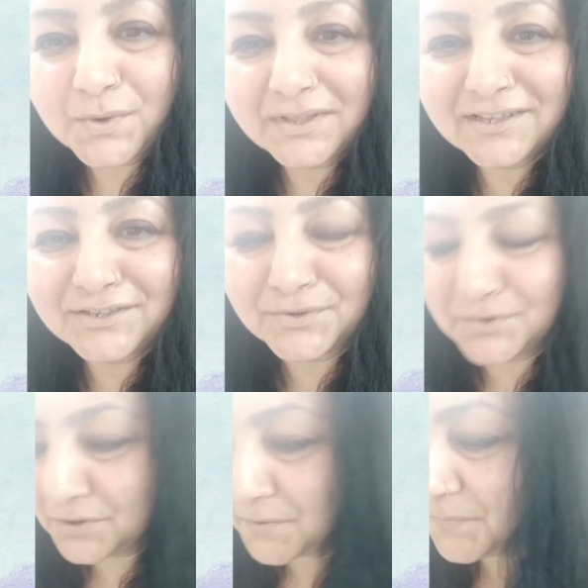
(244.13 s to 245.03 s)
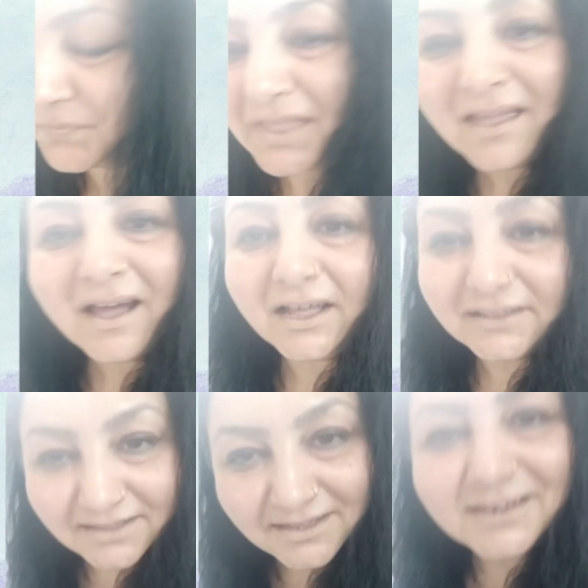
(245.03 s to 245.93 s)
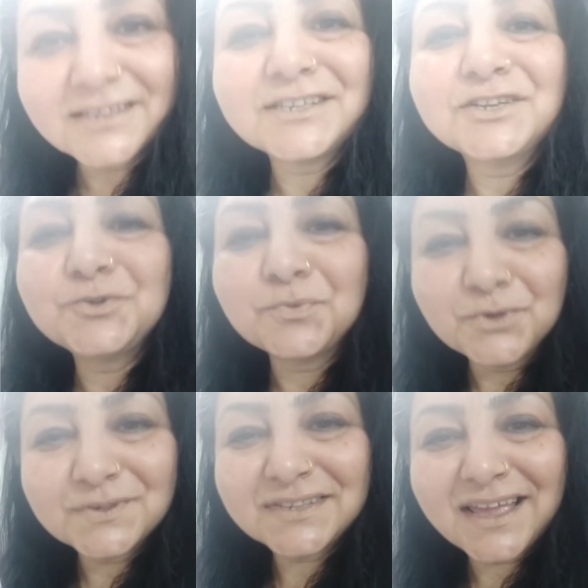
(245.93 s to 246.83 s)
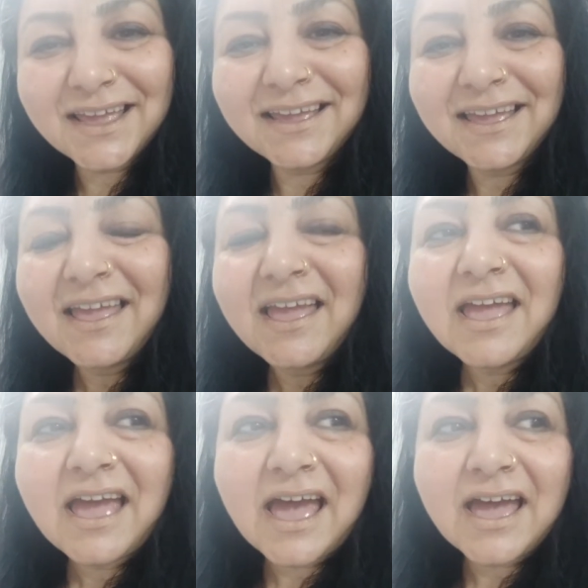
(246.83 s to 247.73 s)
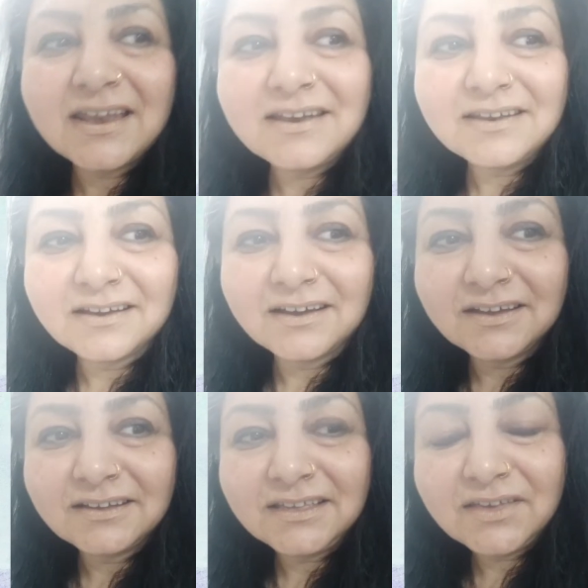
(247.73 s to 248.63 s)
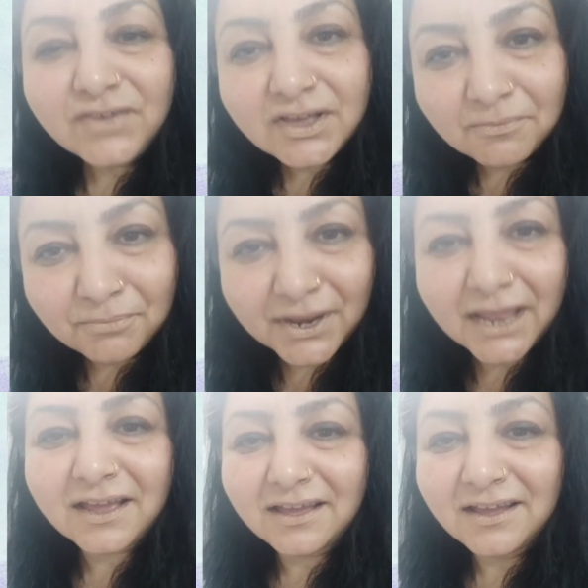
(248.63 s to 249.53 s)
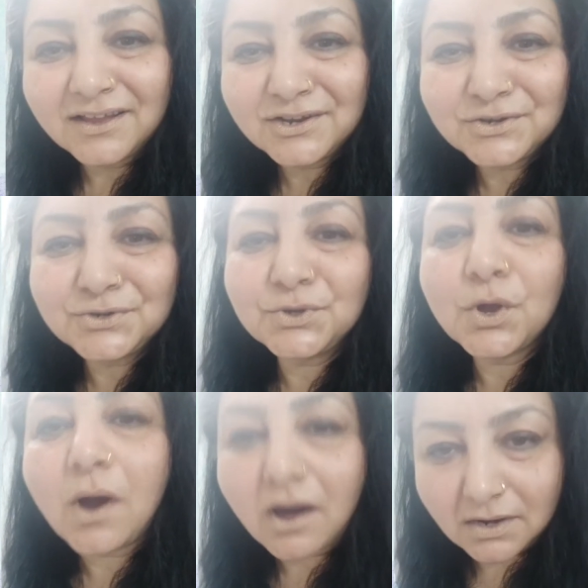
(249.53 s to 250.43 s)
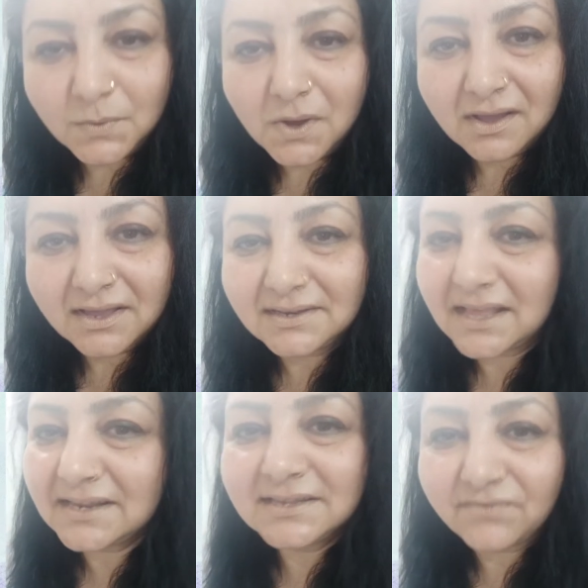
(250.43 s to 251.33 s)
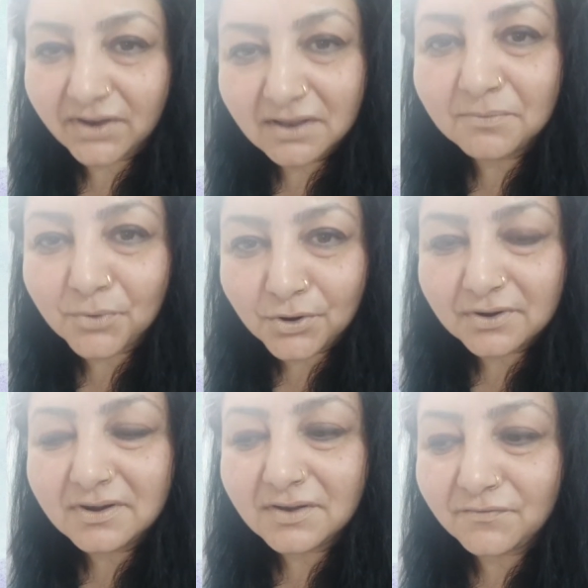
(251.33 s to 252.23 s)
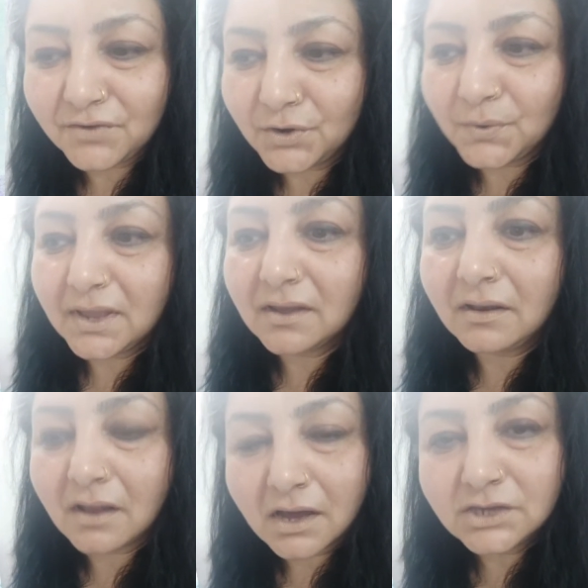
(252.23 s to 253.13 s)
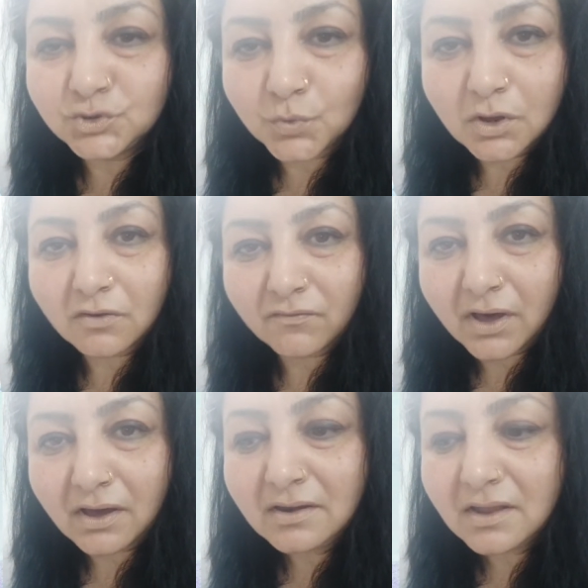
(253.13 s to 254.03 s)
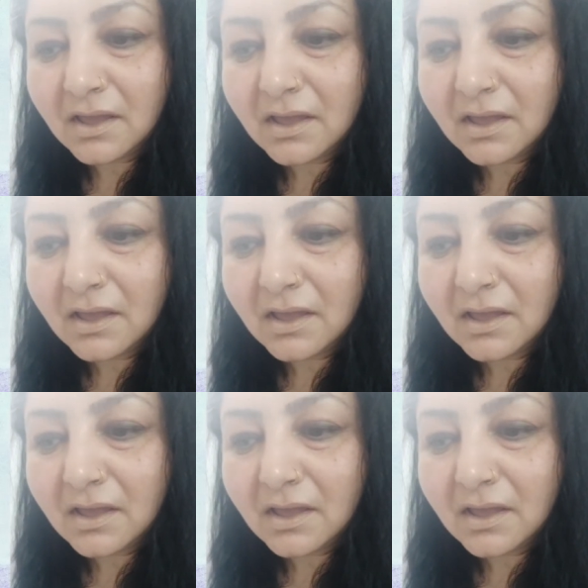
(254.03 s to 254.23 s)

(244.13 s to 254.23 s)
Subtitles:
in the studio other than listening to music and giving a break to your artwork? That is very important. If you're doing a large work of art,